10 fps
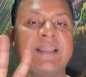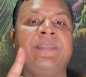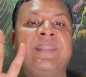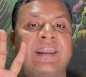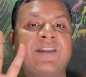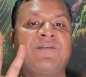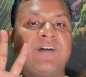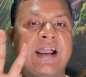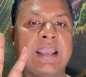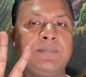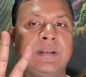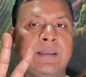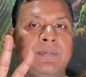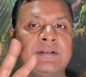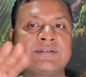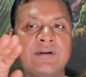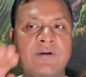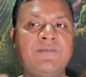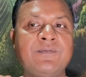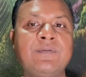There are 5 levels
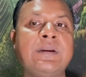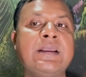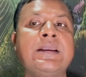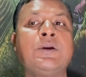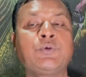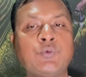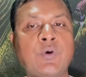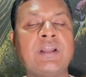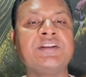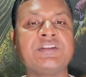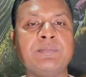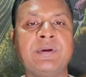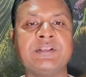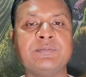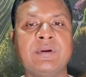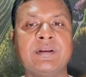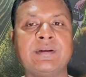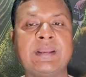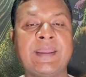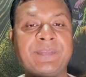of quality management,
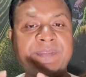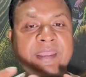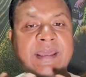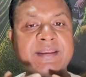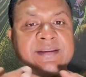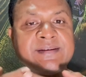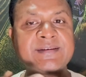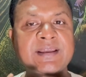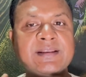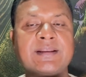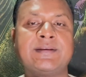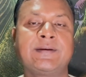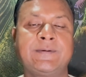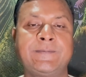and they are interrelated.